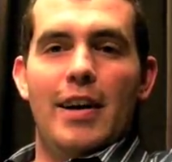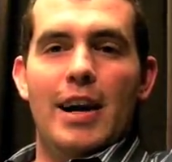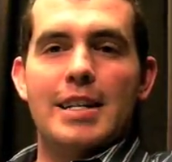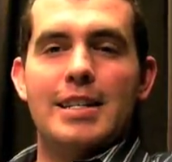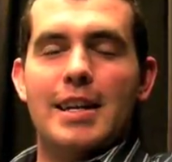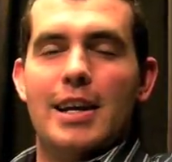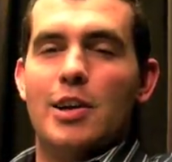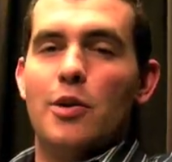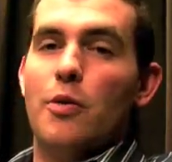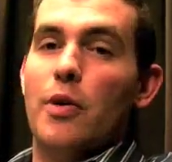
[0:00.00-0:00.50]
I'll
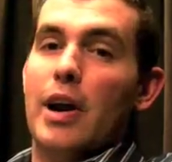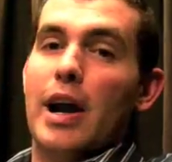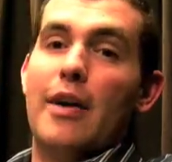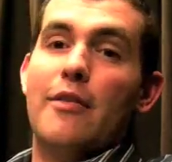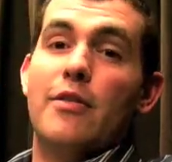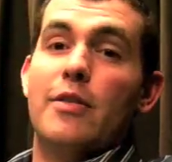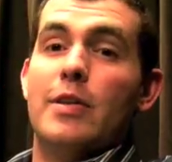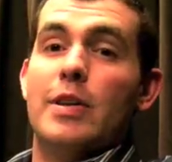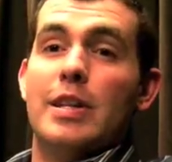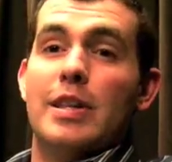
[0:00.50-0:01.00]
tell you what, I
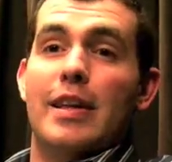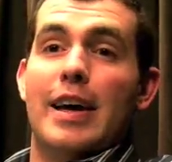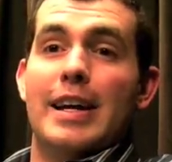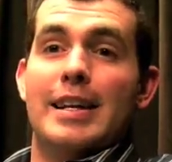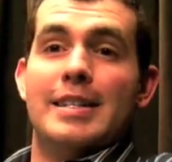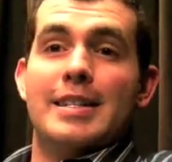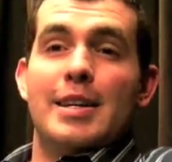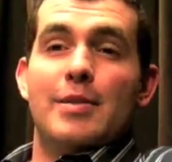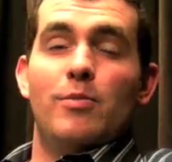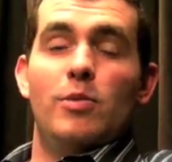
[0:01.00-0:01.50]
really
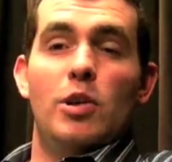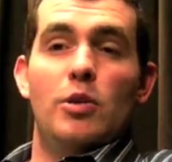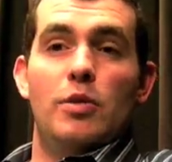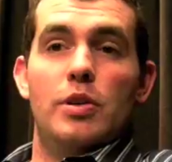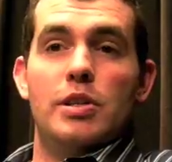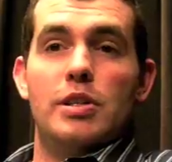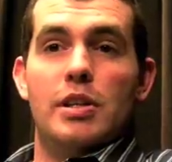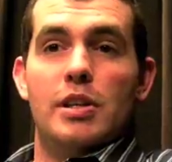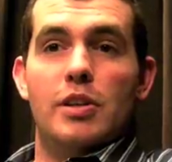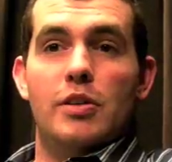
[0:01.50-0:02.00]
like Tim
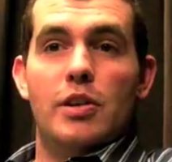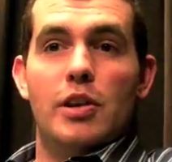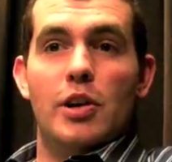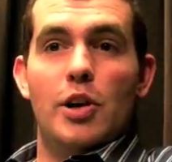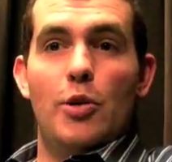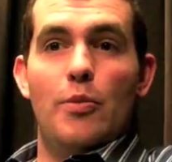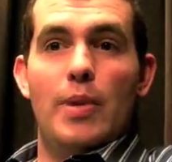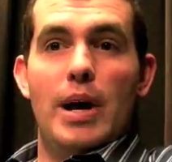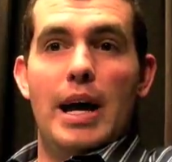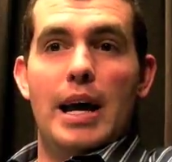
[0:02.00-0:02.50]
Lewis, and you can
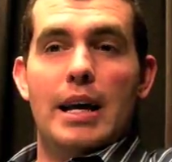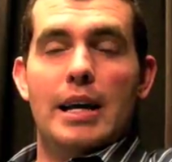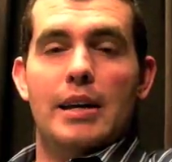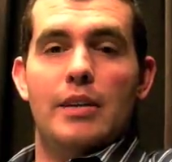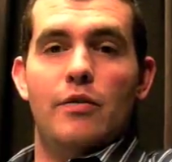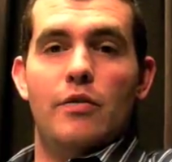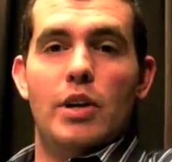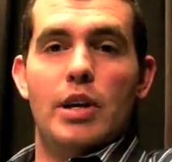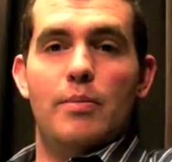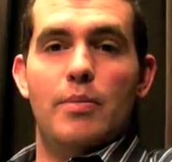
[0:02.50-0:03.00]
go back
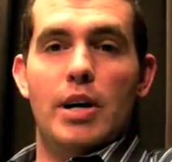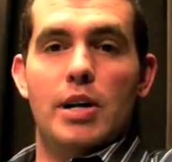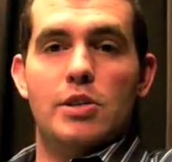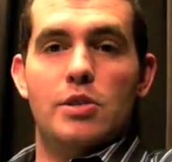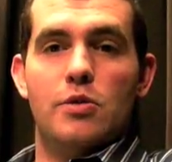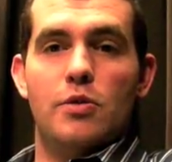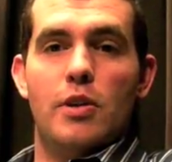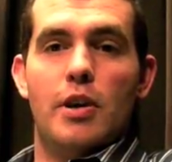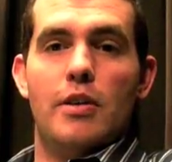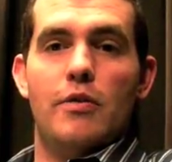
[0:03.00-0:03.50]
and read my
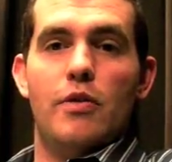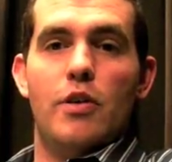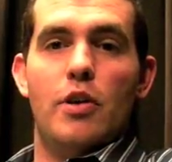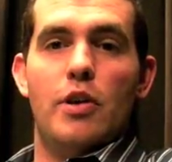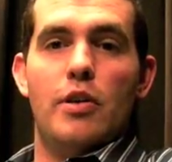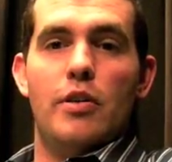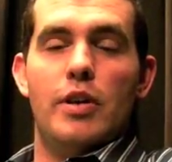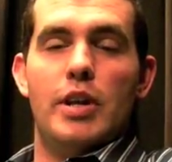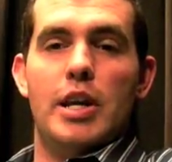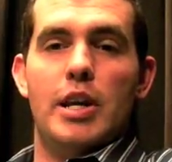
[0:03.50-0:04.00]
story I
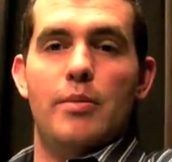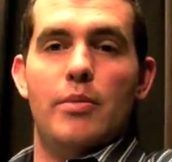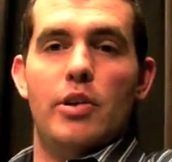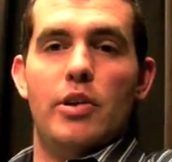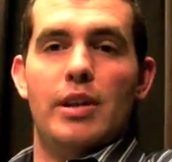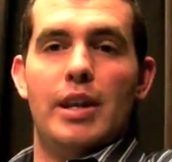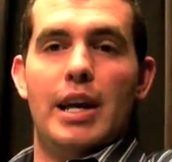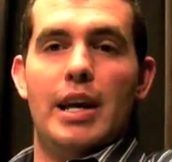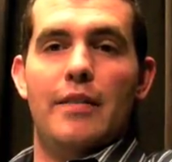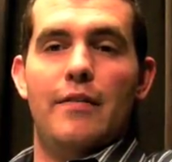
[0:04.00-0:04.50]
wrote on him
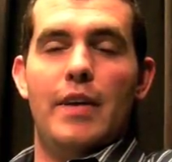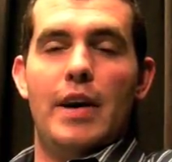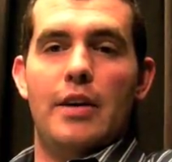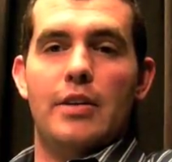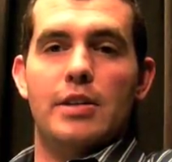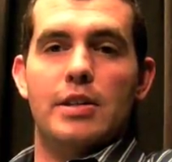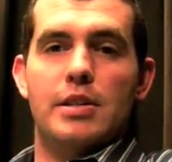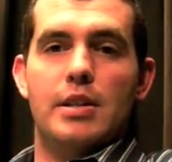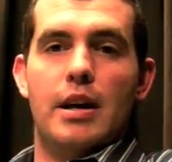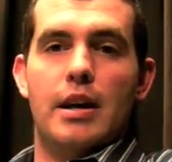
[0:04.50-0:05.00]
on
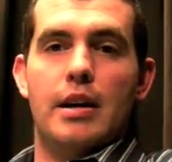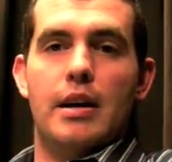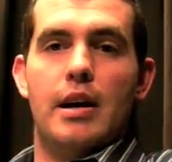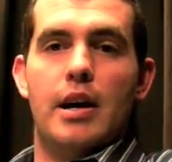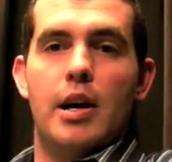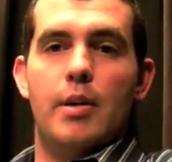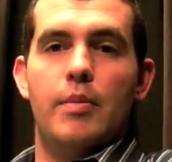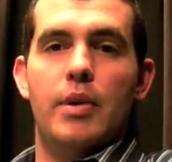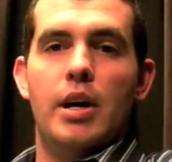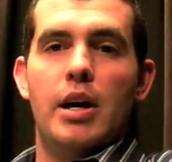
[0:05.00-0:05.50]

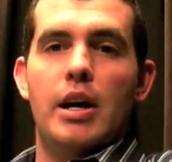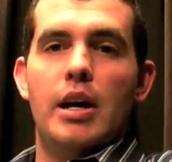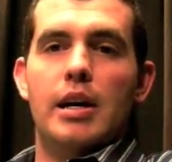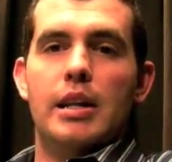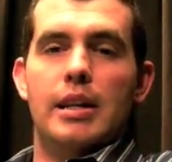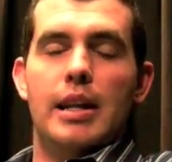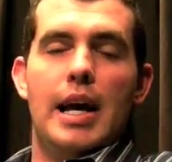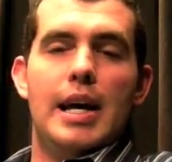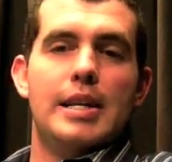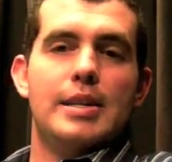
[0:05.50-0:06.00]
AtlantaFalcons.com
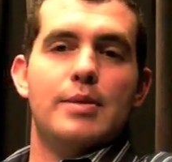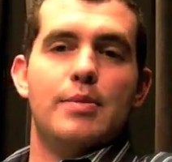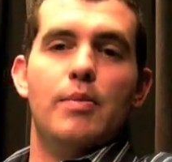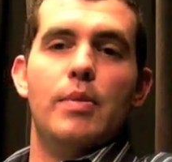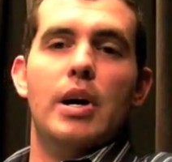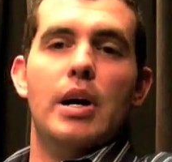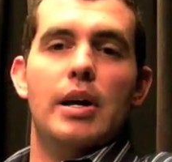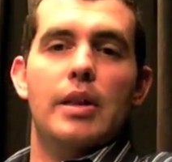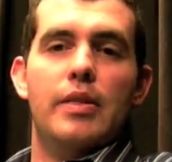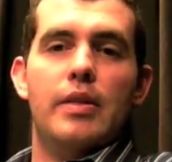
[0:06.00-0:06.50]
last
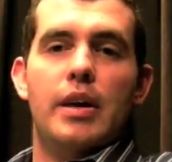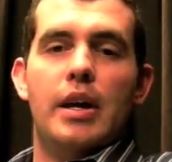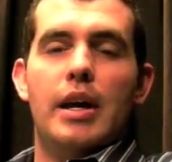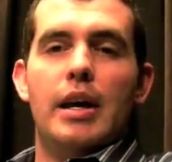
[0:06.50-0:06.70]
month.